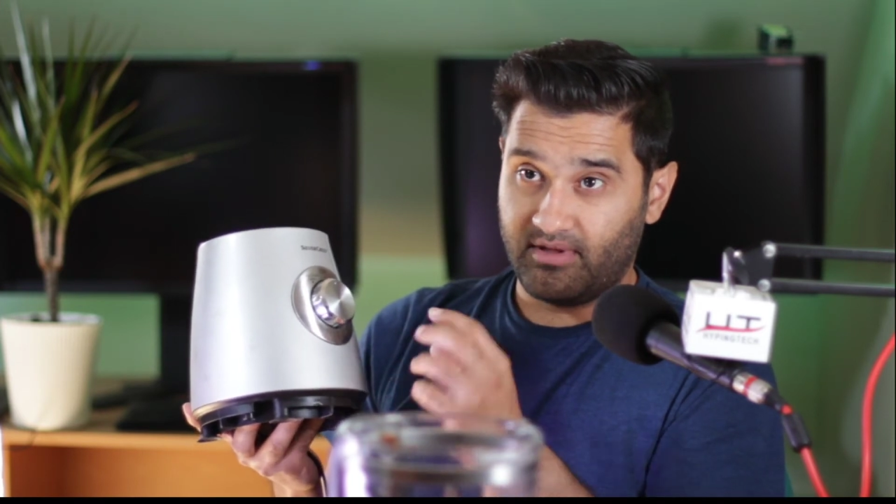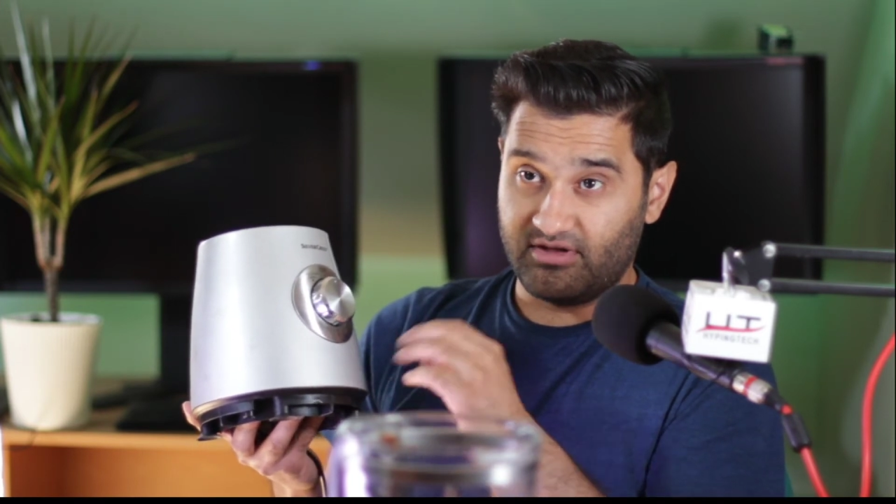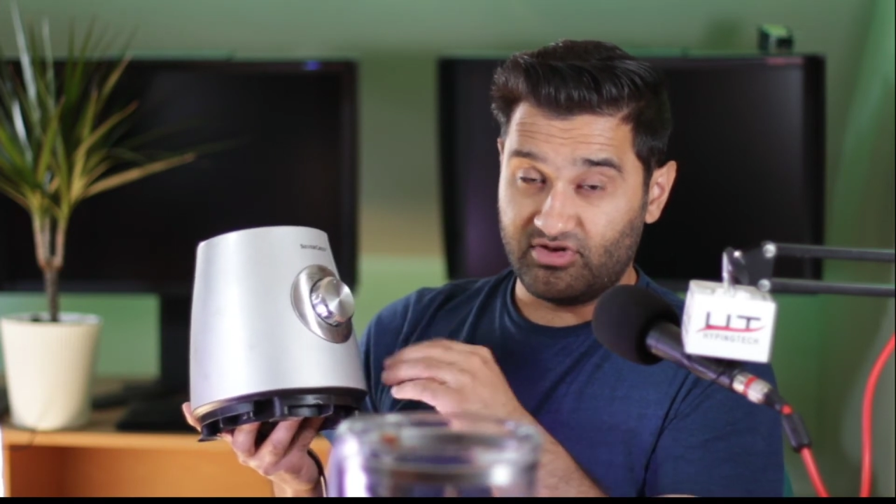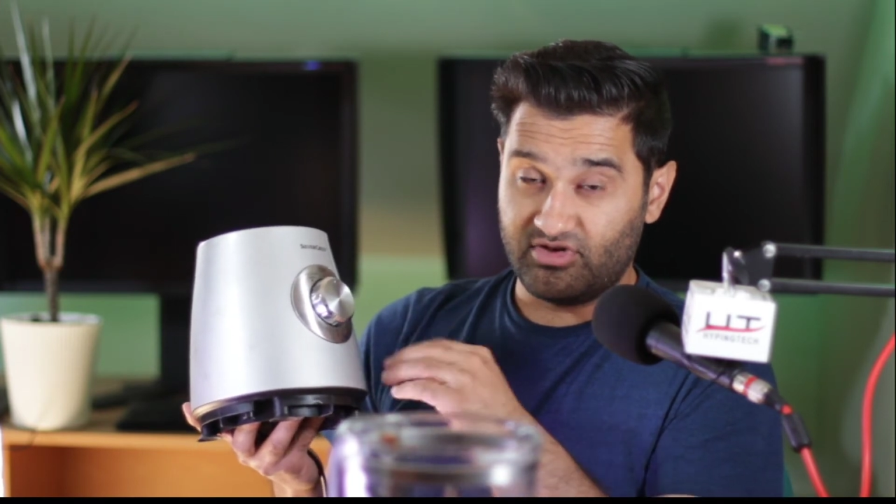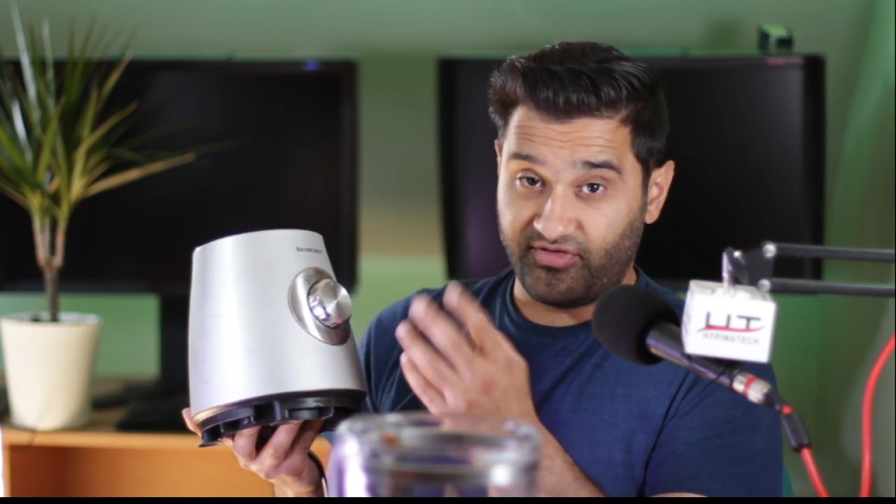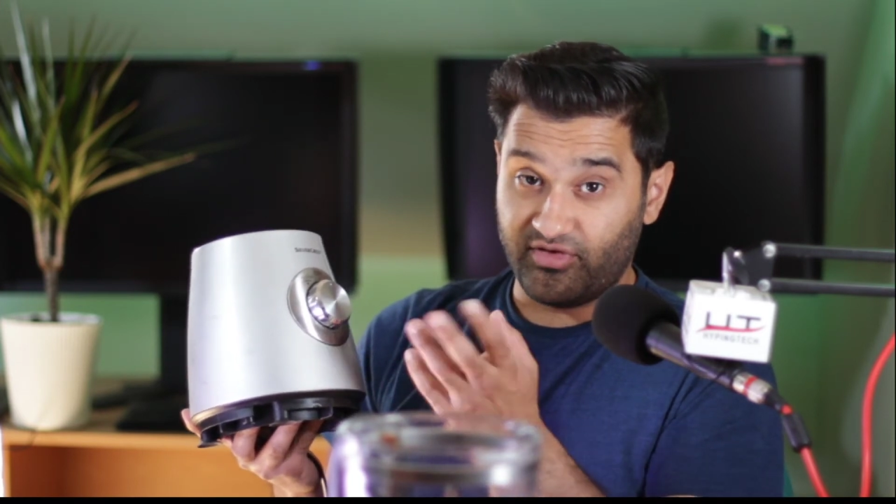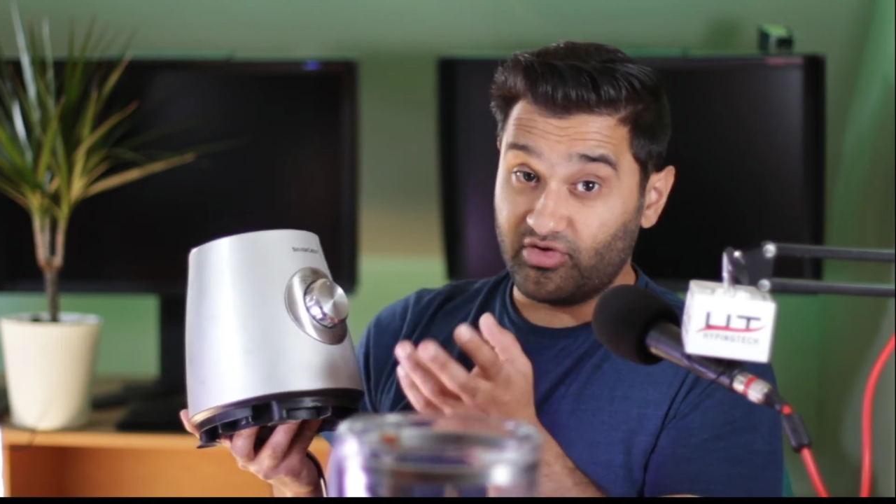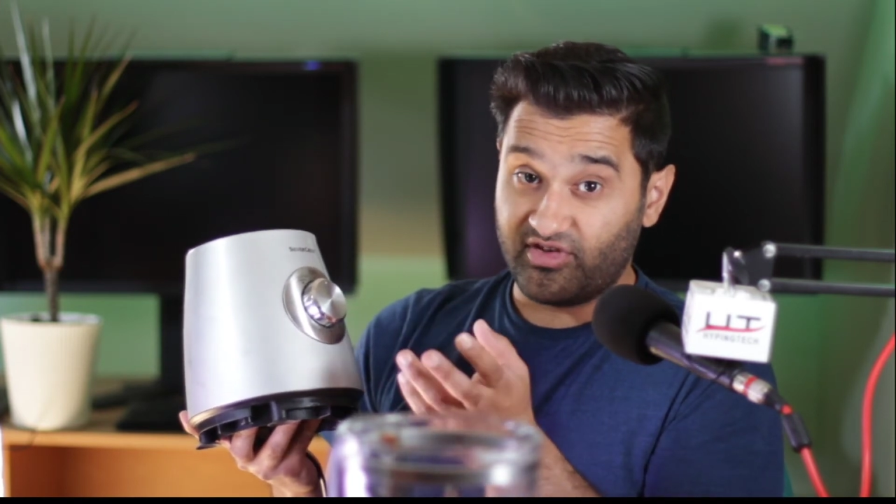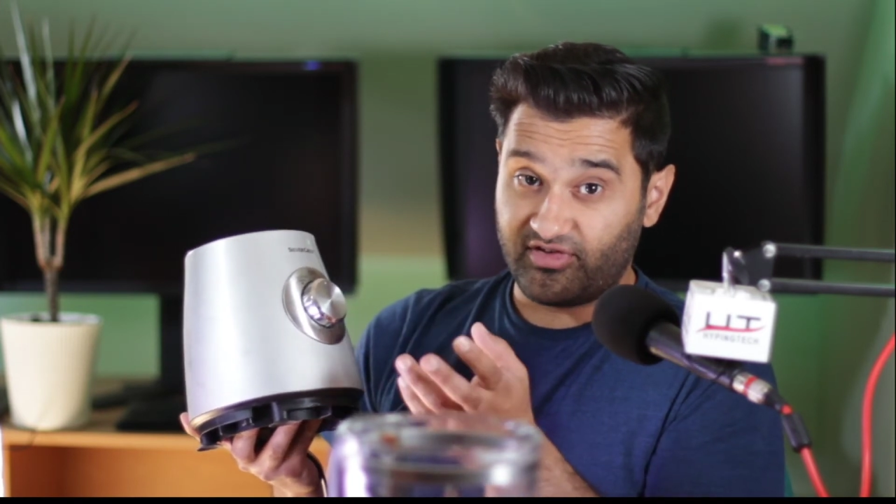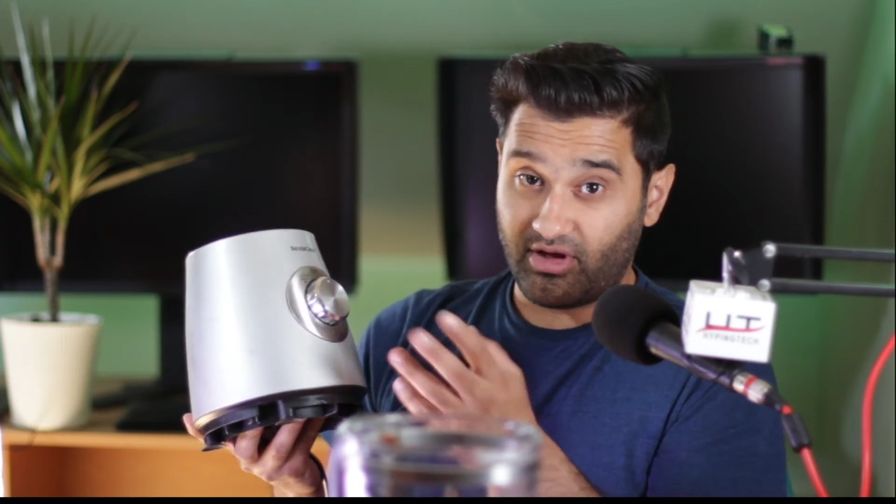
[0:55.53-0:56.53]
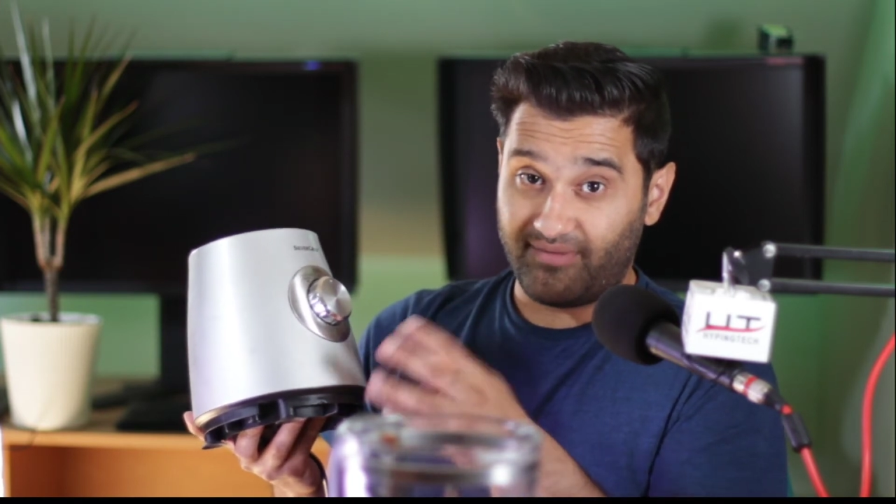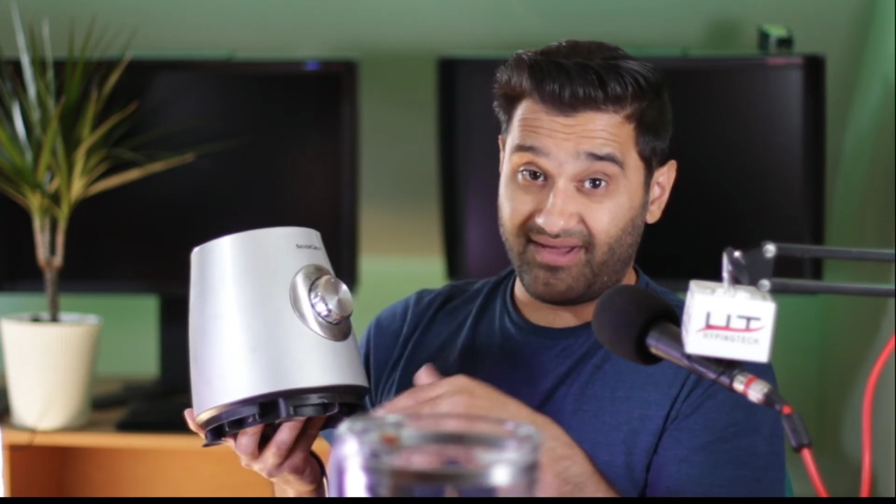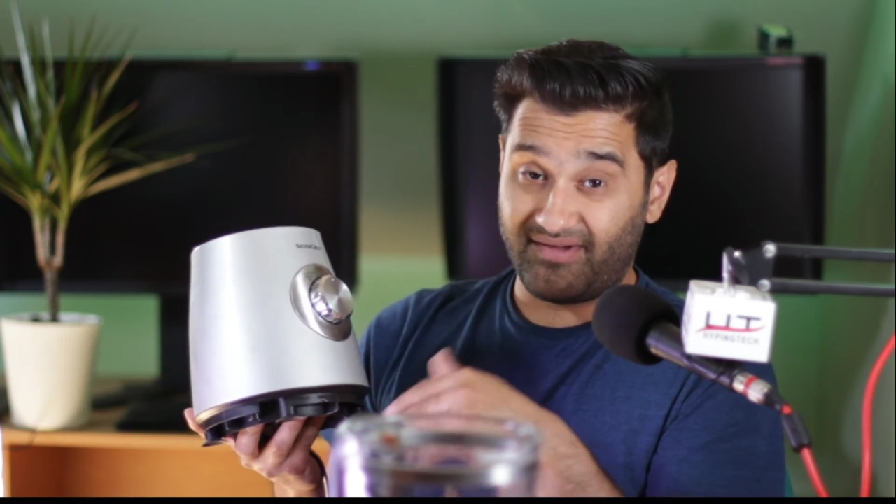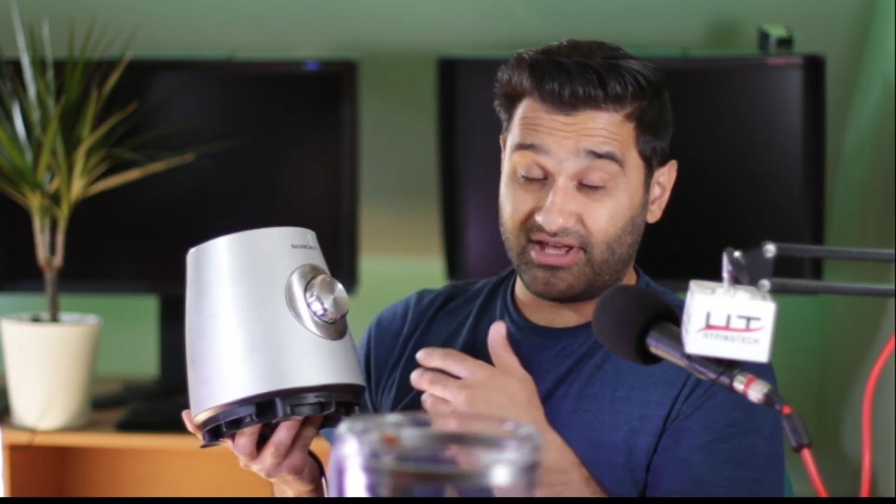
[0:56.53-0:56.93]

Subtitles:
it just fuses, and we have to